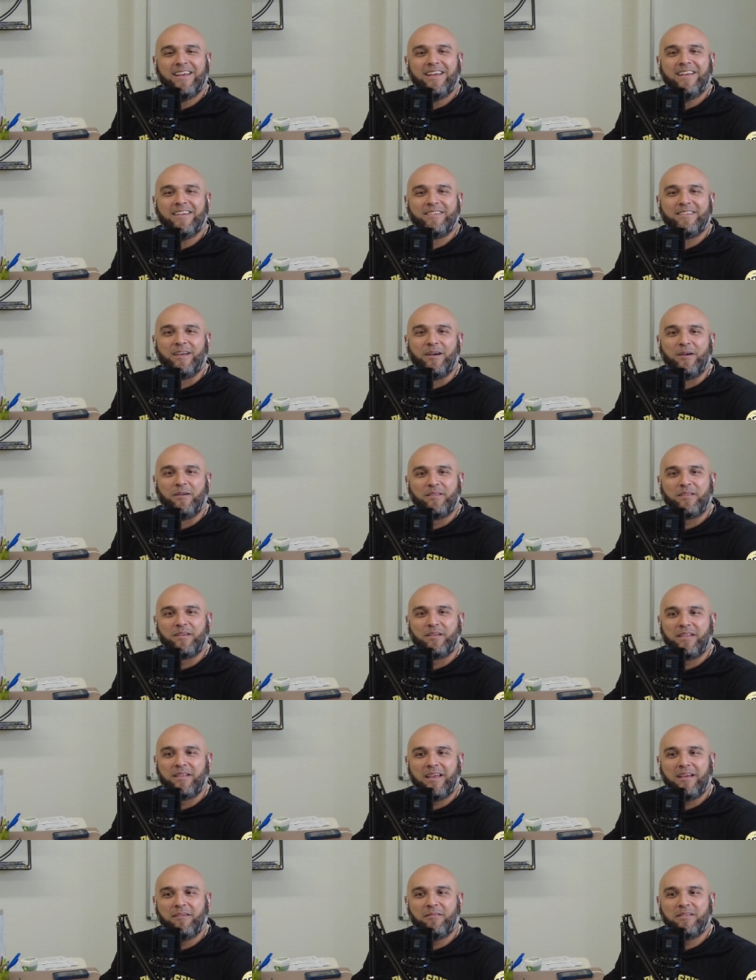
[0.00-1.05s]
So so
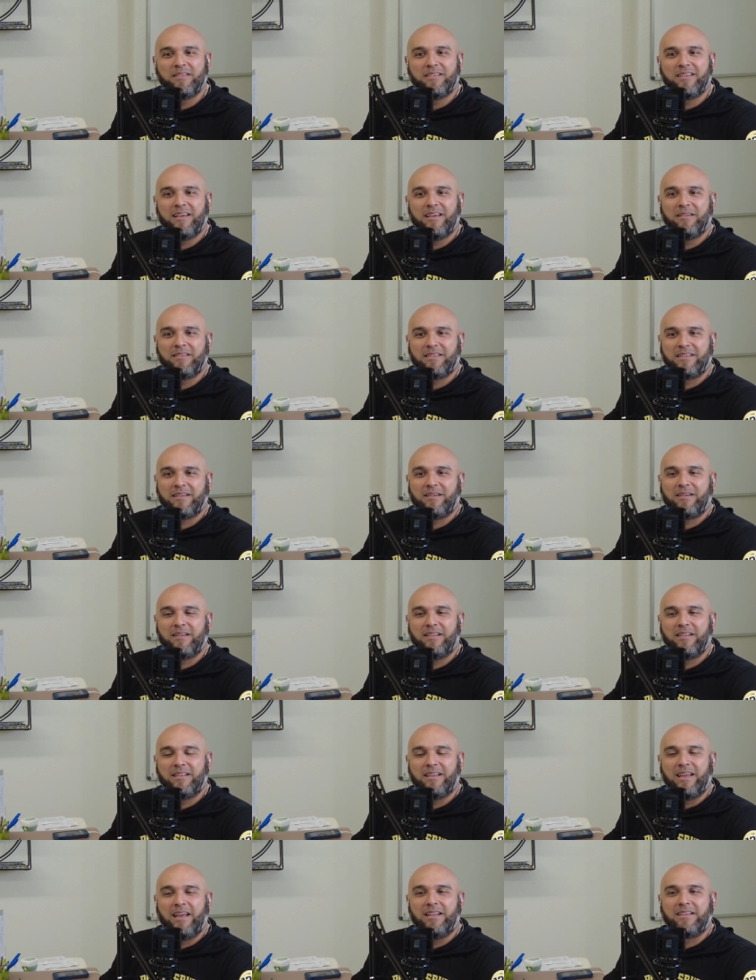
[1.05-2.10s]
it was it's
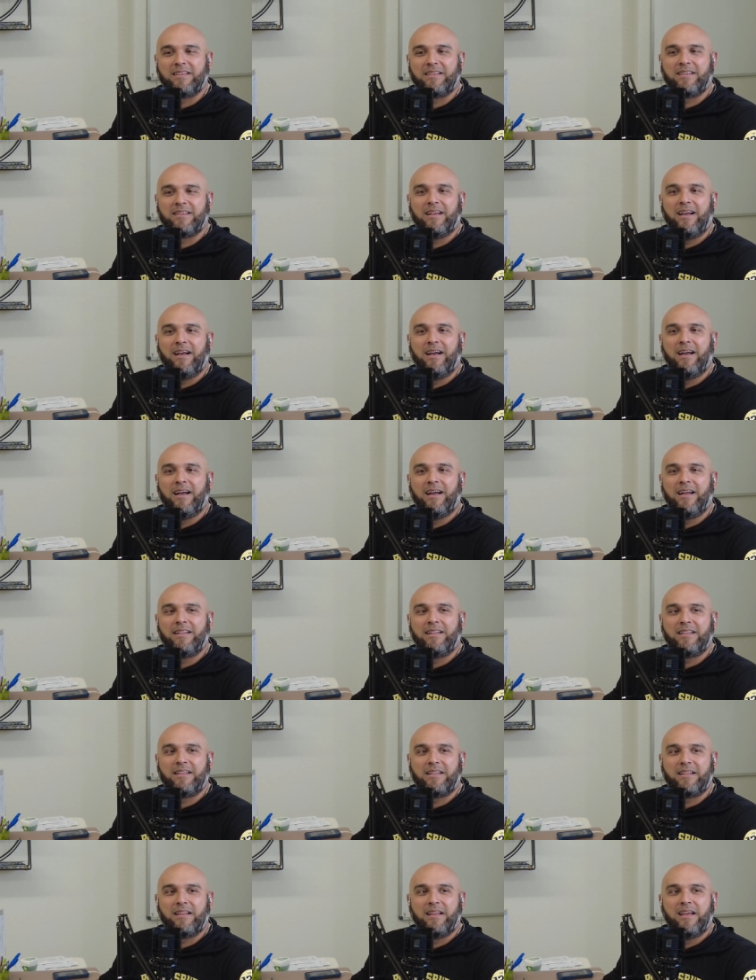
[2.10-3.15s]
it's uh,
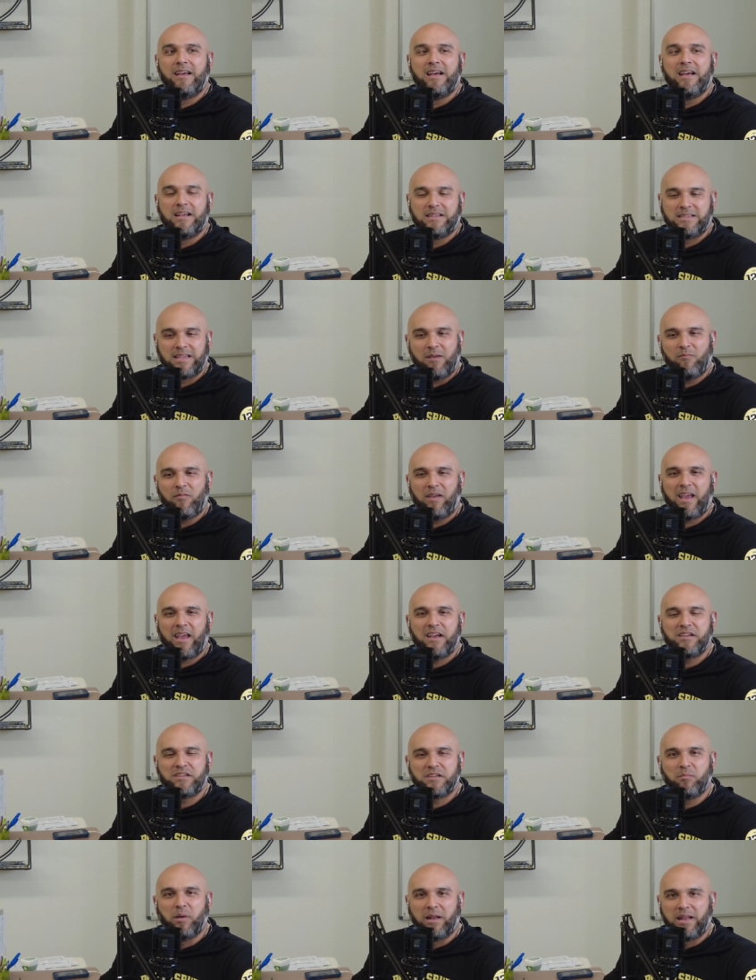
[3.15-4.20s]
a same
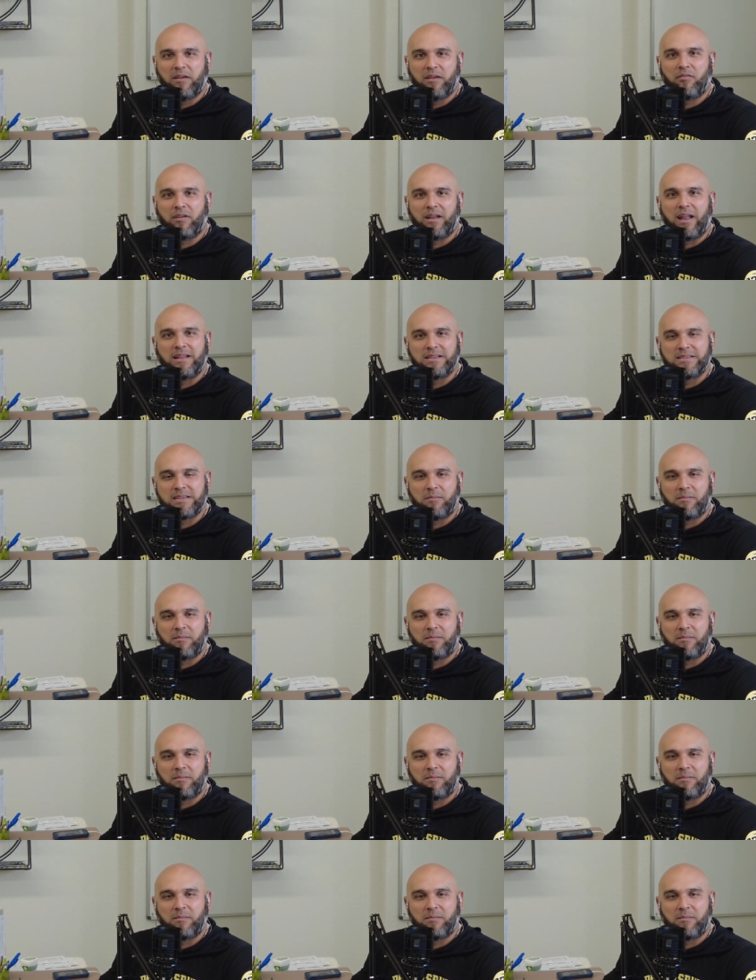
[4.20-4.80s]
vacation but different at the same